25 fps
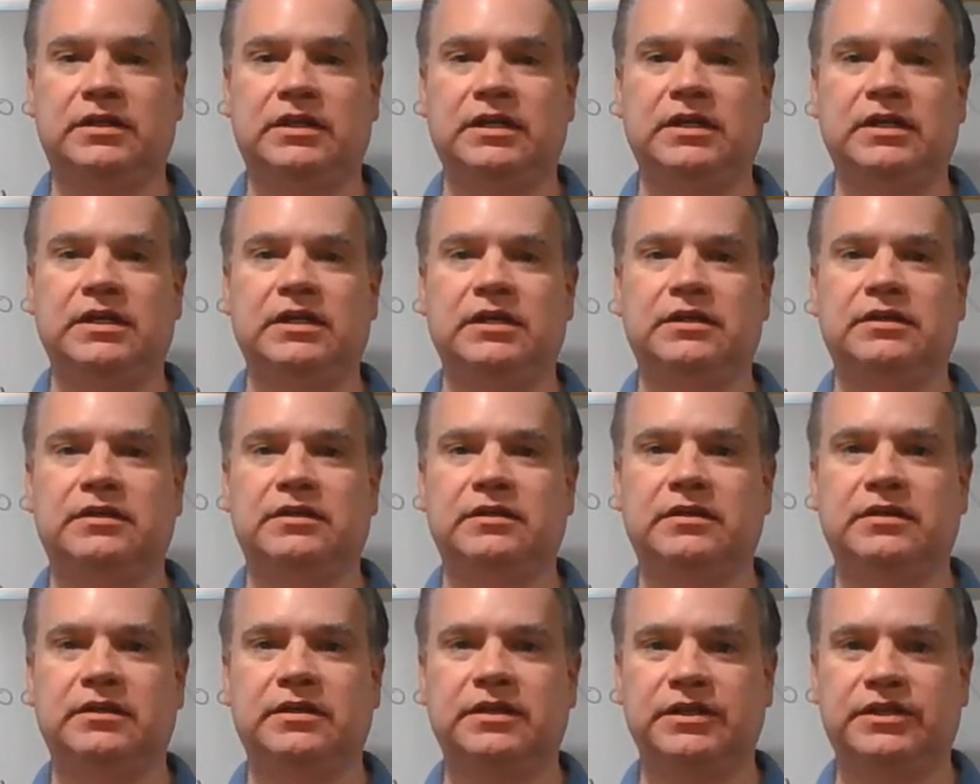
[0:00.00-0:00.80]
The
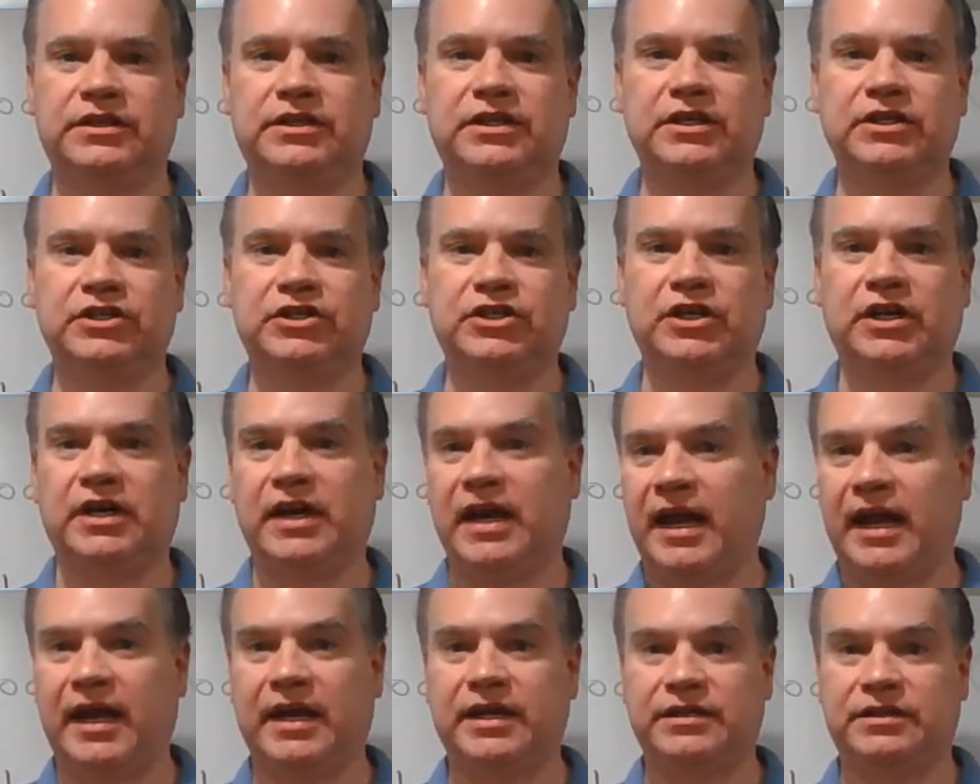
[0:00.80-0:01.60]
decision
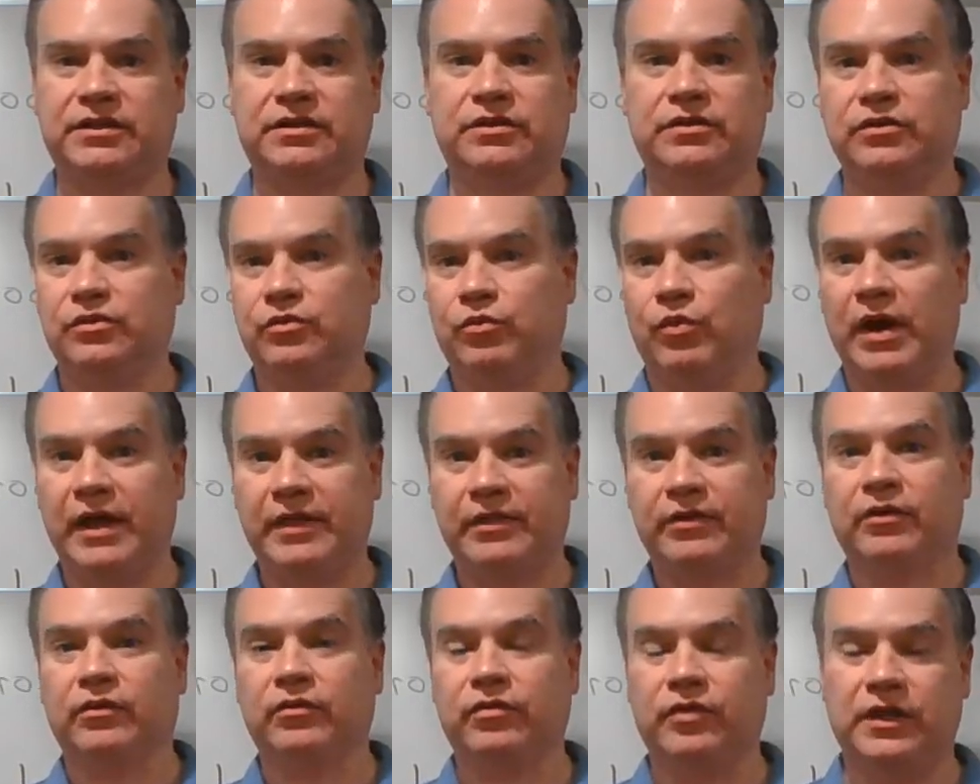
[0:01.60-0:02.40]
as to
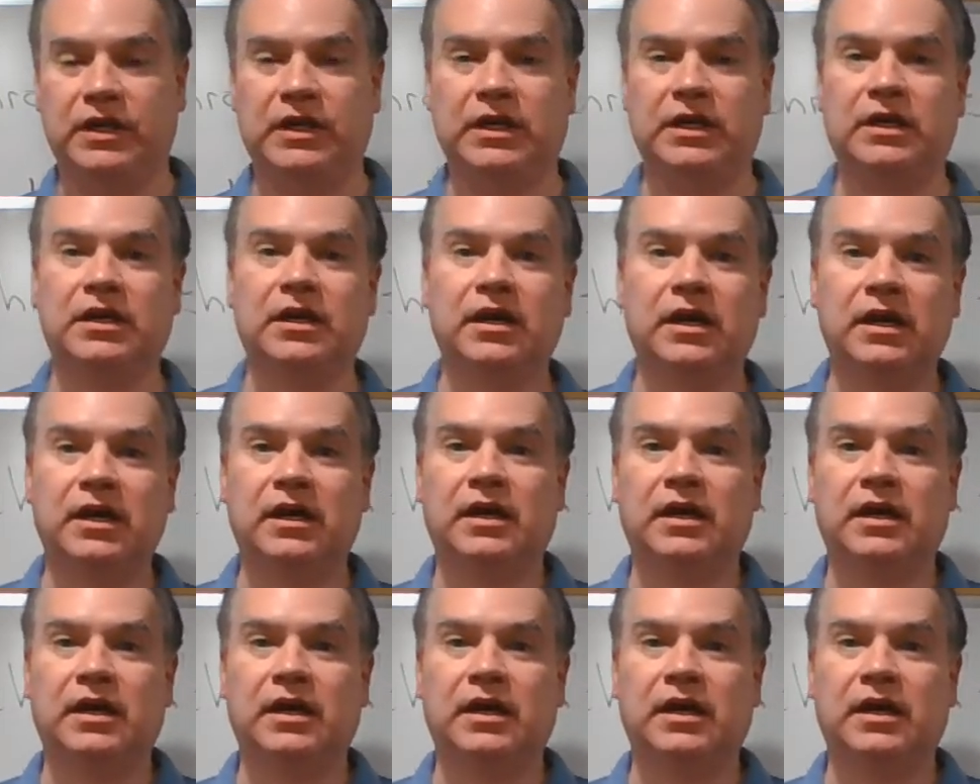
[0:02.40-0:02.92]
whether the